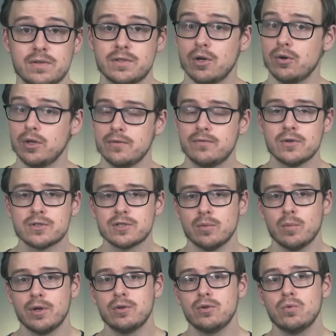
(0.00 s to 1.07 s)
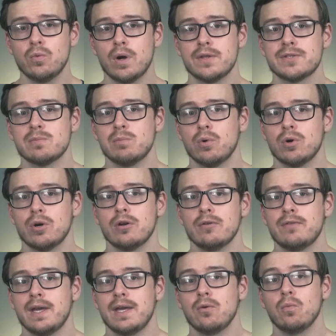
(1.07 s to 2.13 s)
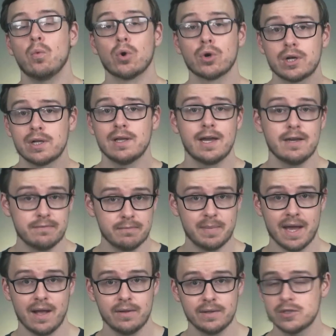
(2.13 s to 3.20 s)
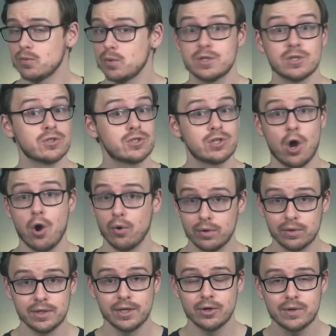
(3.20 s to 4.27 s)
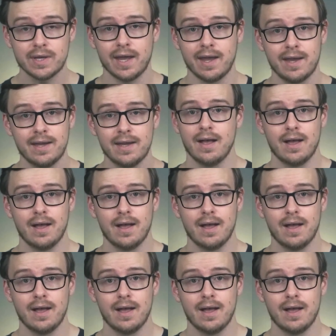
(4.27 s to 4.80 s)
So if you're someone who wants more of a work-life balance, which is totally okay.